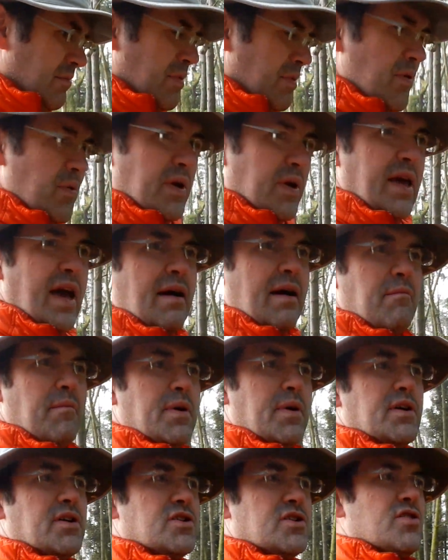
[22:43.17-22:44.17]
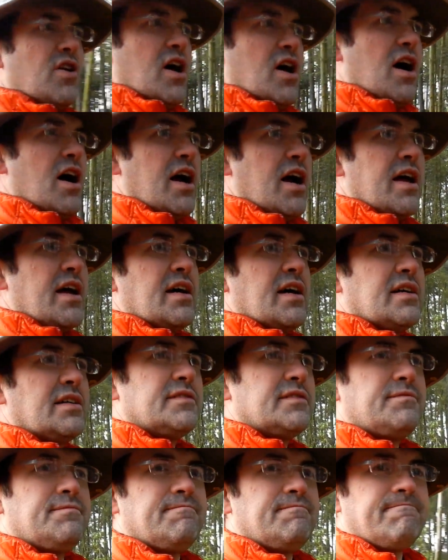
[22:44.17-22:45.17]
but we can but try.
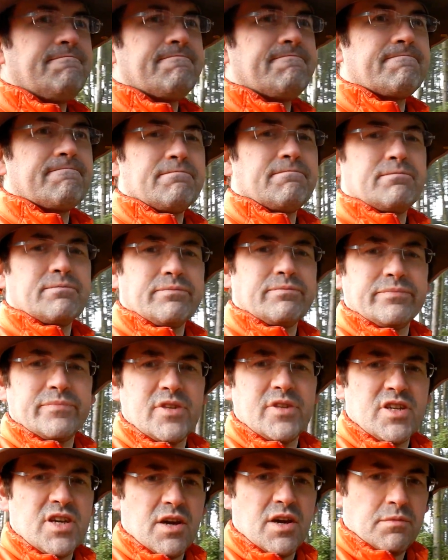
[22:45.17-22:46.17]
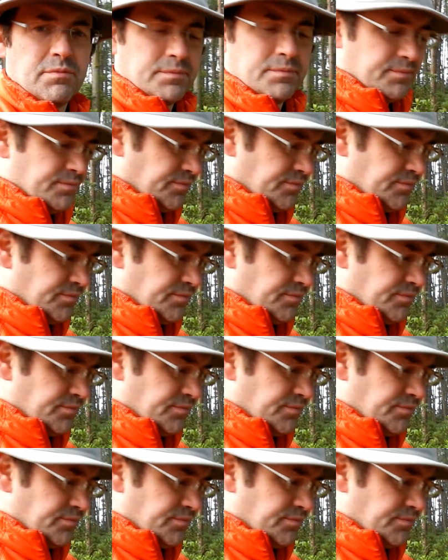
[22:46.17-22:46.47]
So,